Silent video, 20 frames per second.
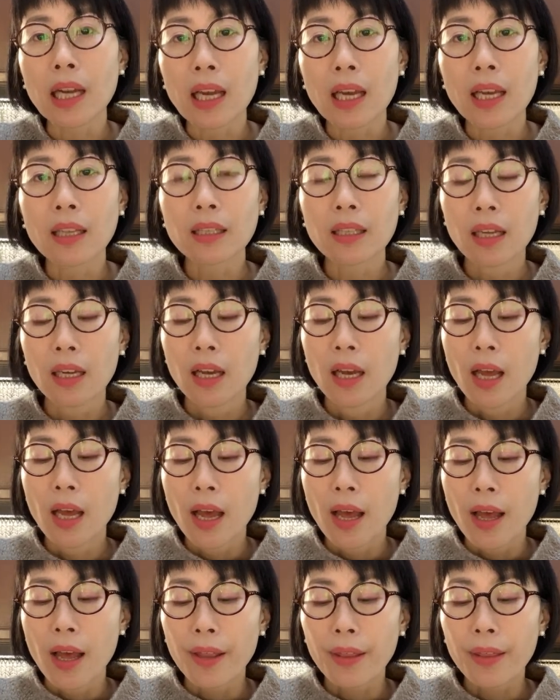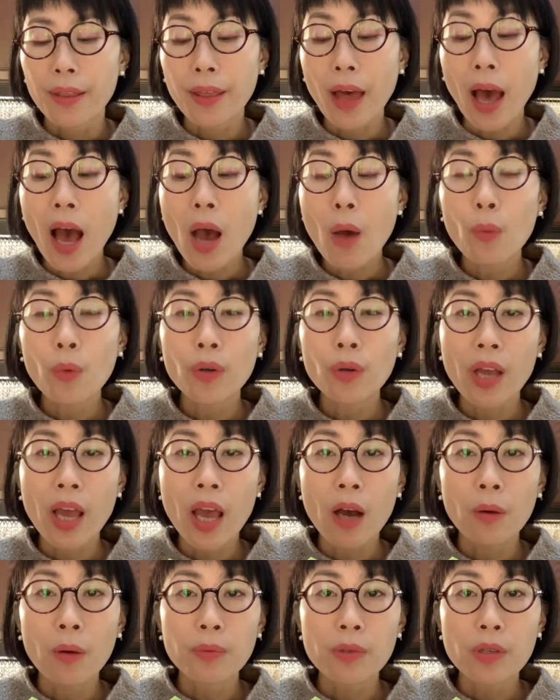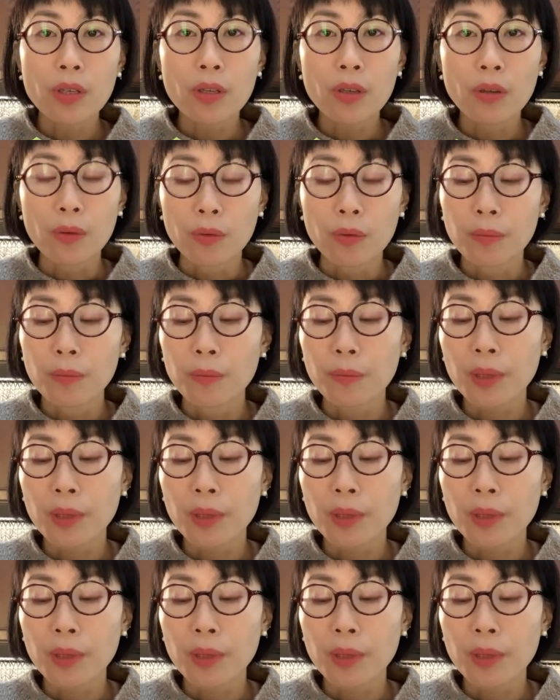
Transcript: it, that would help too.